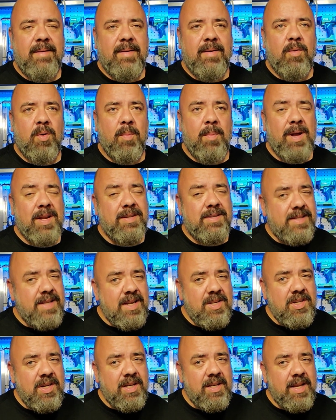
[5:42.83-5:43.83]
or my
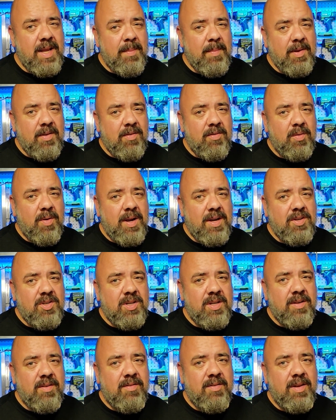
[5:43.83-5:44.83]
stitching
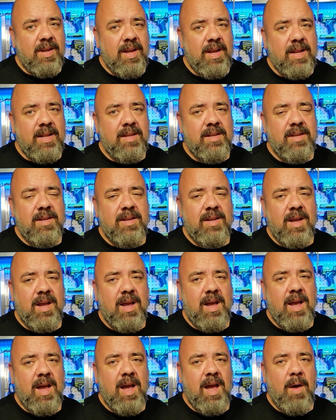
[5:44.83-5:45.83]
demonstrations, and
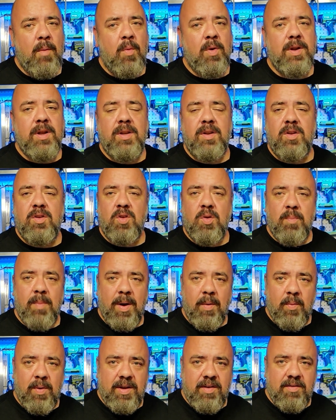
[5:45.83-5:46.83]
I wanted to do my
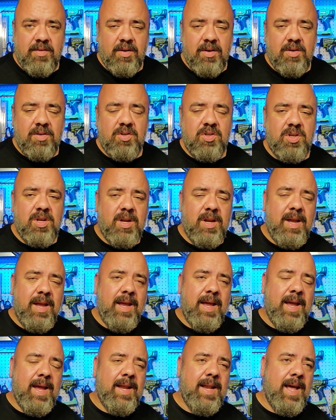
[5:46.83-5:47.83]
research.
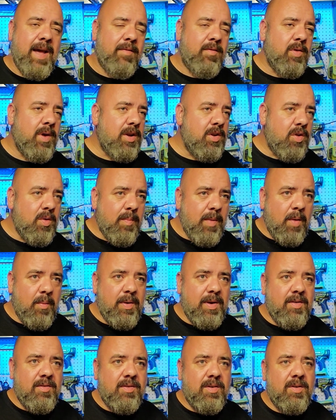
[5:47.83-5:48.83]
And after I do my
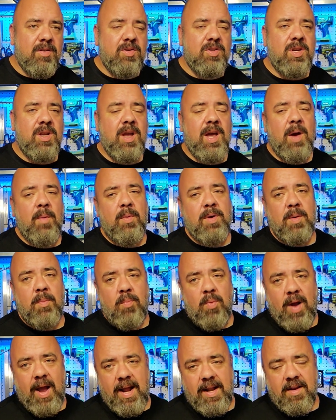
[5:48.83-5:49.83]
research, I want to
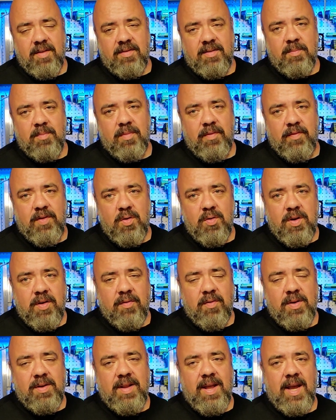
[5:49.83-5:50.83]
practice a few
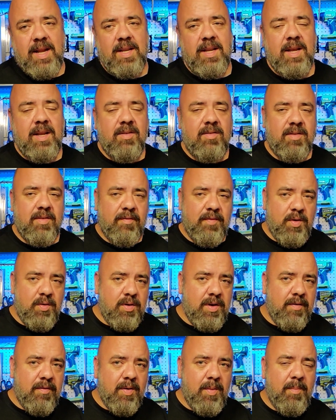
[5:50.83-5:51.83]
different techniques, a few
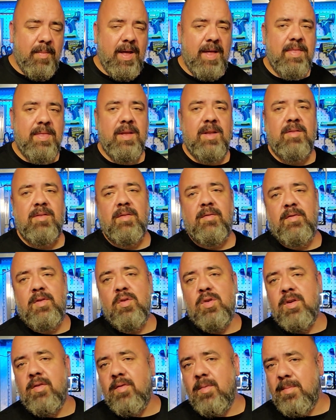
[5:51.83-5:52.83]
different methods, a few
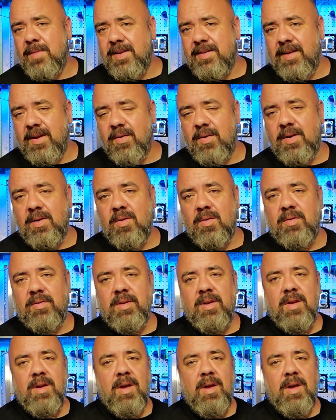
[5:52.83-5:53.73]
different materials.